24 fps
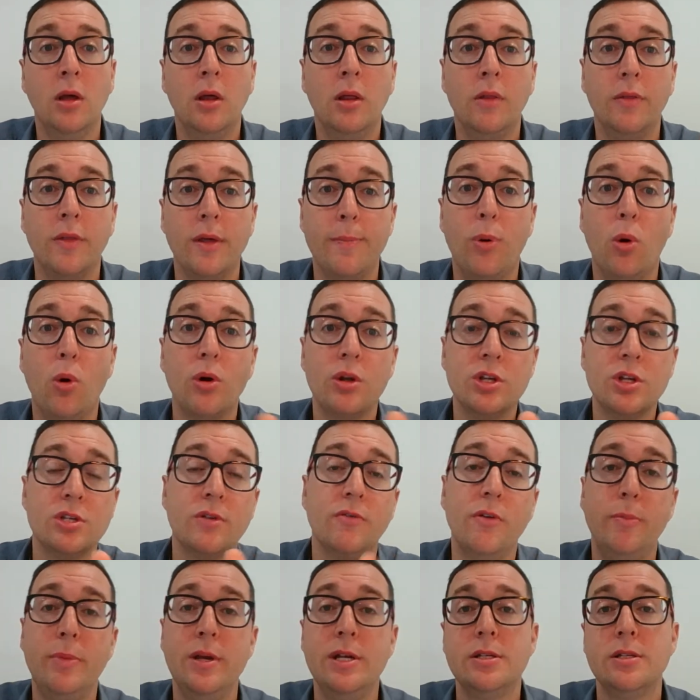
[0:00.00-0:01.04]
The importance of a
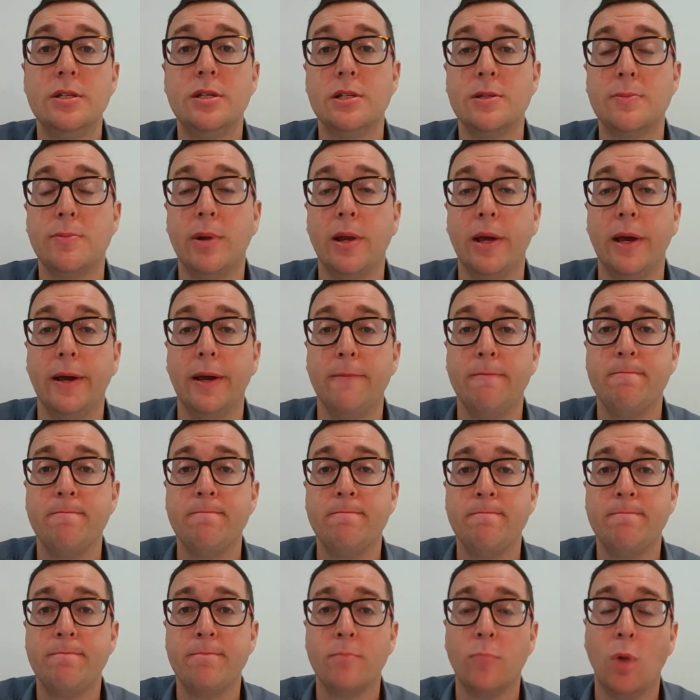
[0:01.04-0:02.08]
business plan.
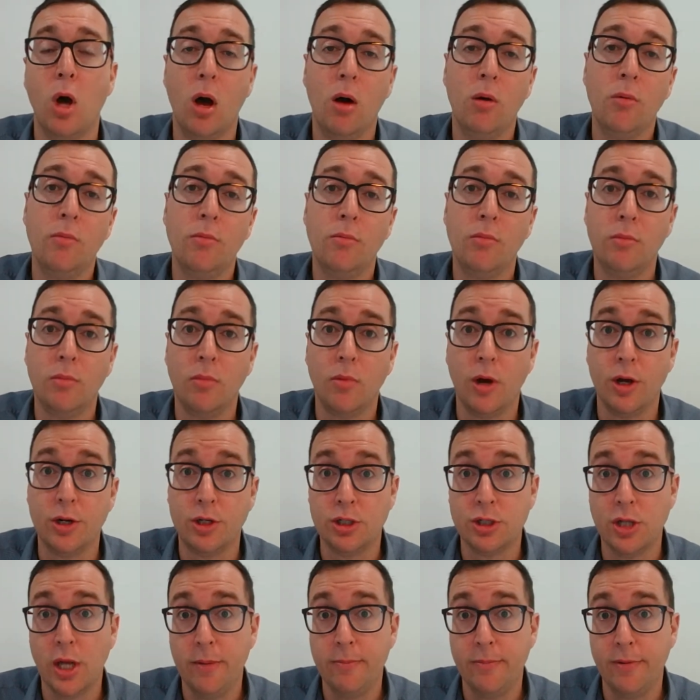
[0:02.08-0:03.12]
Well, I've
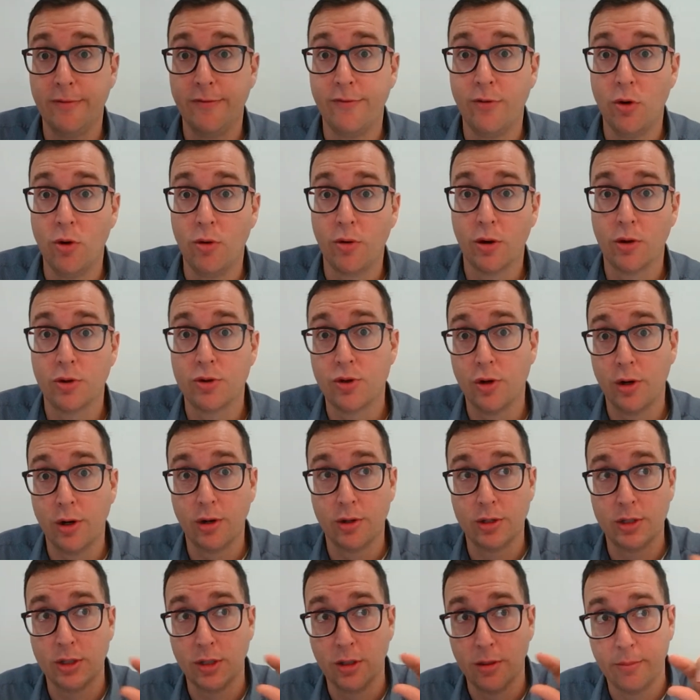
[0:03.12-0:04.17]
said before, and I'll try not
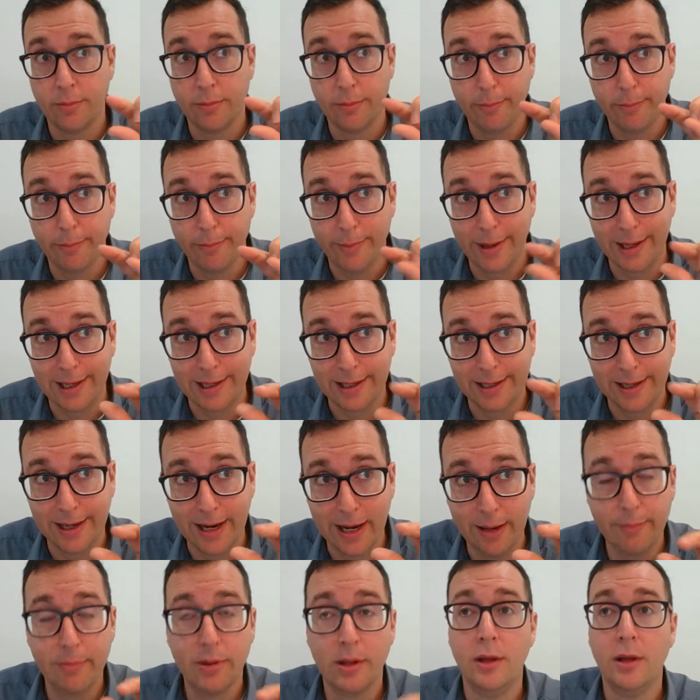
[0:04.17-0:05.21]
to muddle it
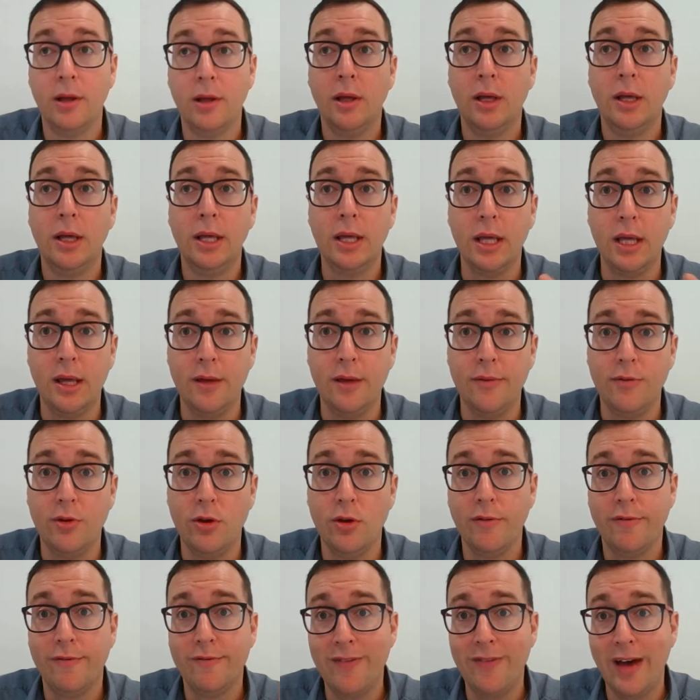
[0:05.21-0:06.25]
up. If you
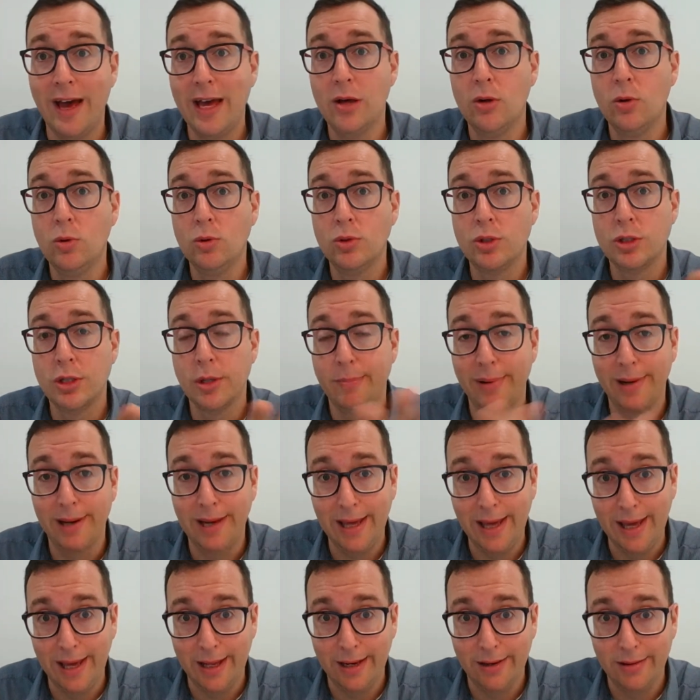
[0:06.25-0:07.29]
fail to
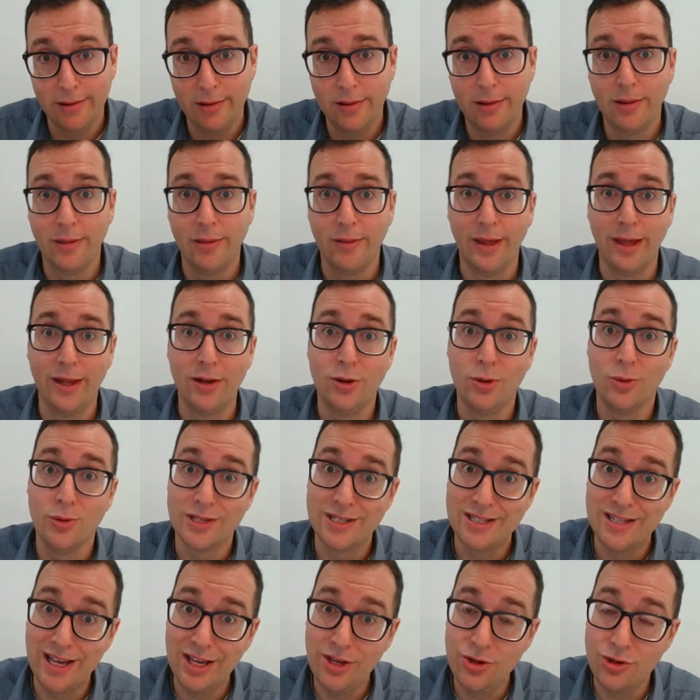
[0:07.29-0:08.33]
plan, then you
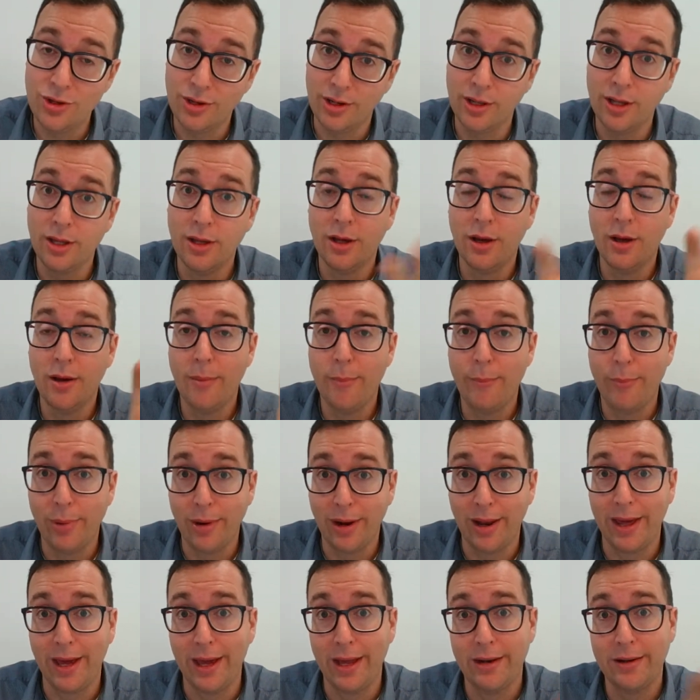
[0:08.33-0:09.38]
essentially
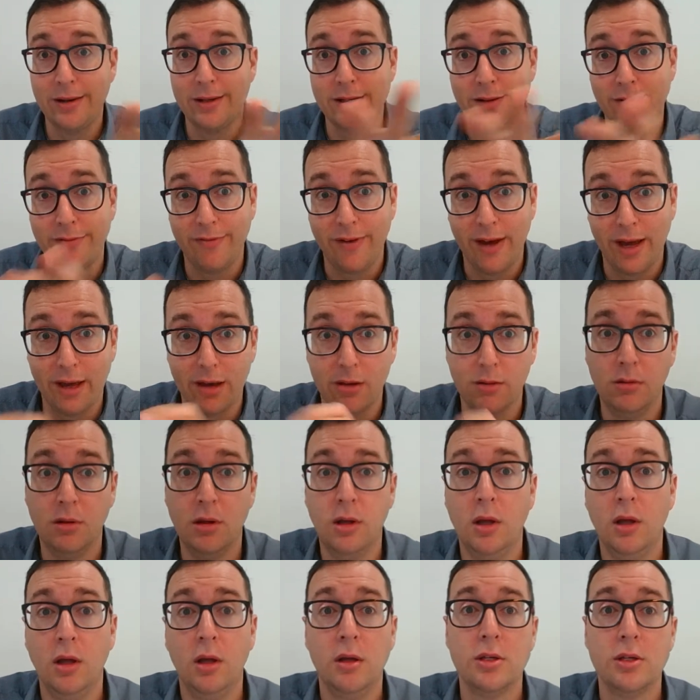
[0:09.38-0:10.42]
plan to fail.
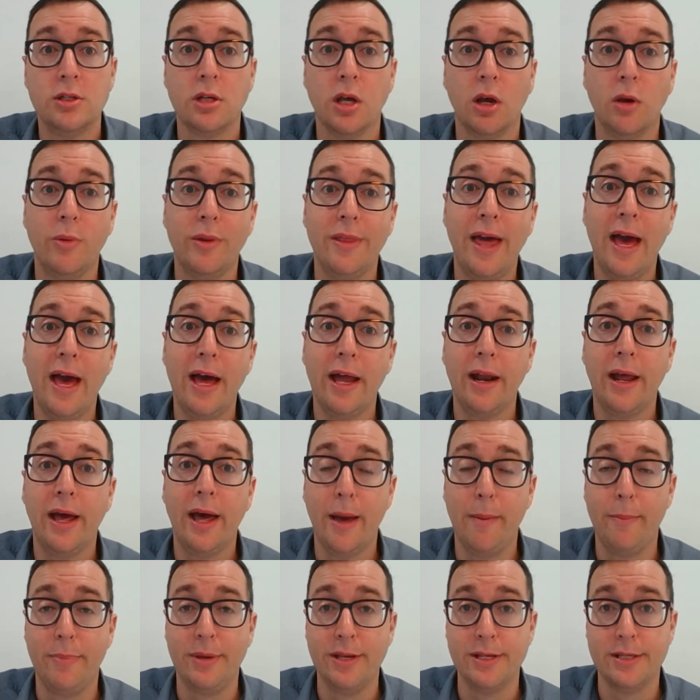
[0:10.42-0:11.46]
So without a
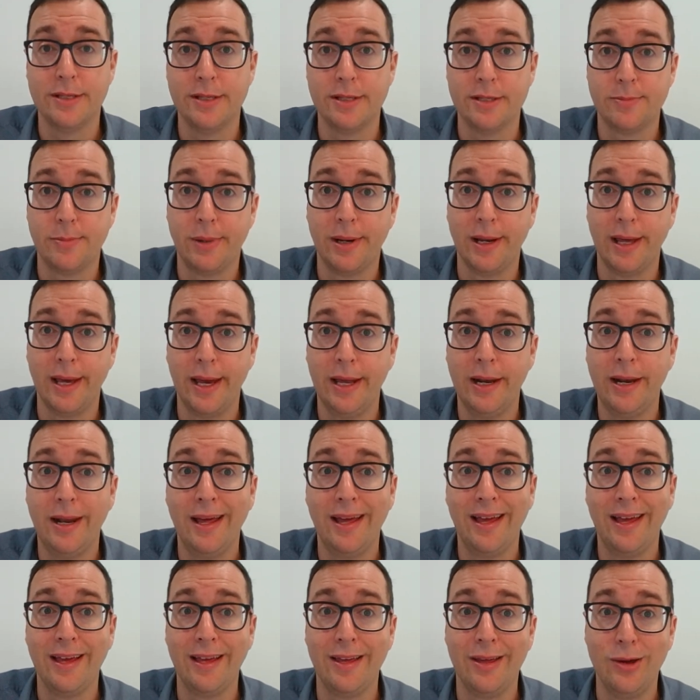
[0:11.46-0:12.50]
business plan,
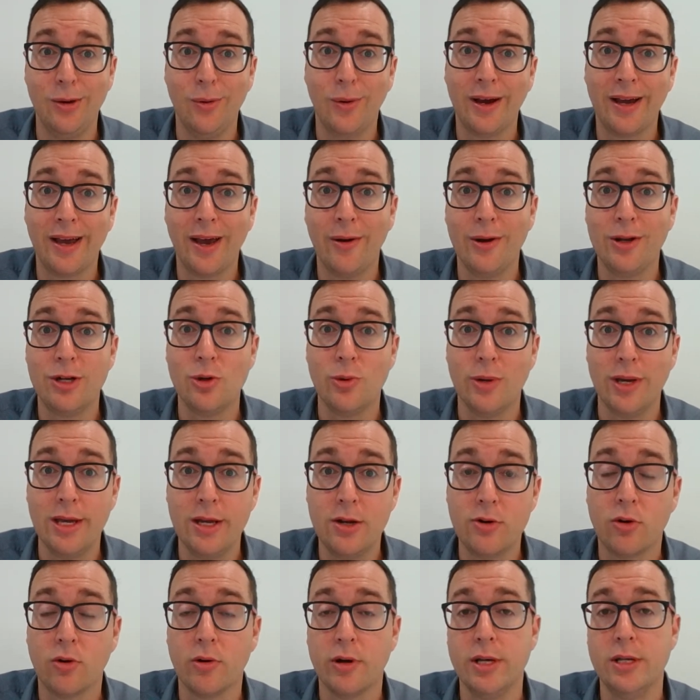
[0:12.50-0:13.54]
you are going to
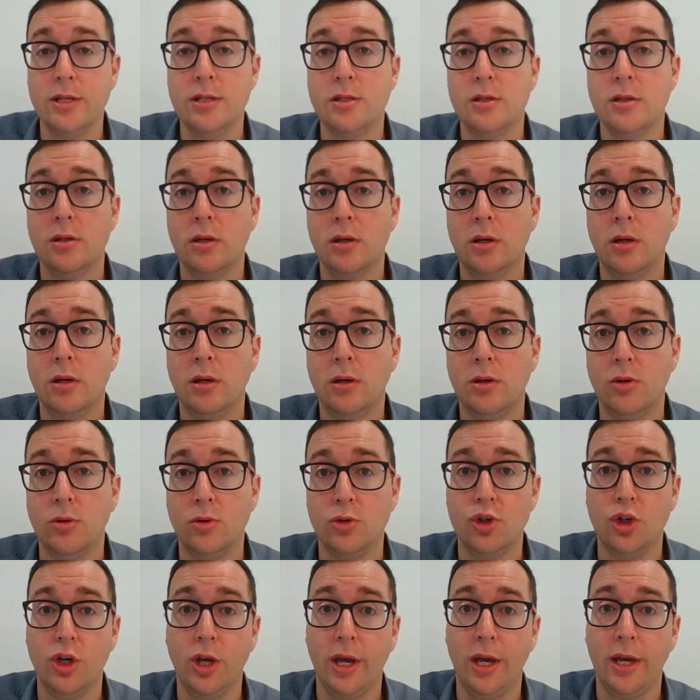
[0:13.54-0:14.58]
increase your
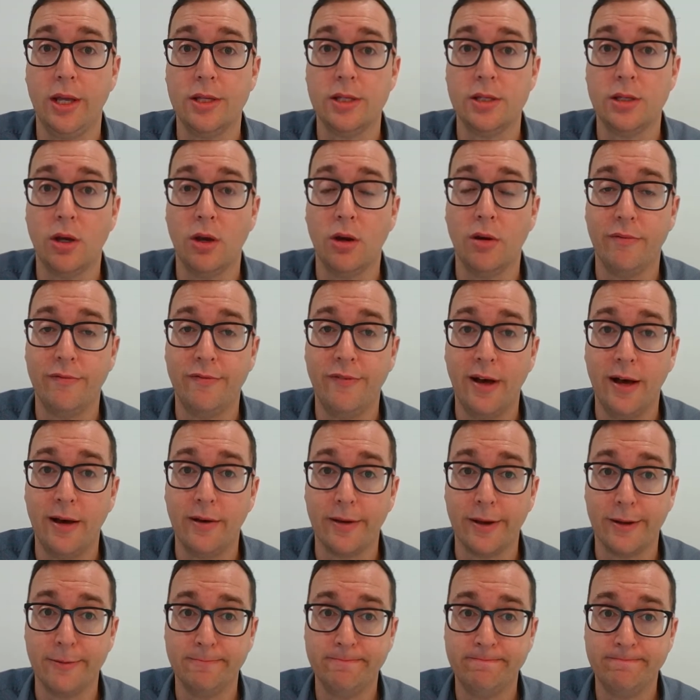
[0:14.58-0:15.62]
chance of failure,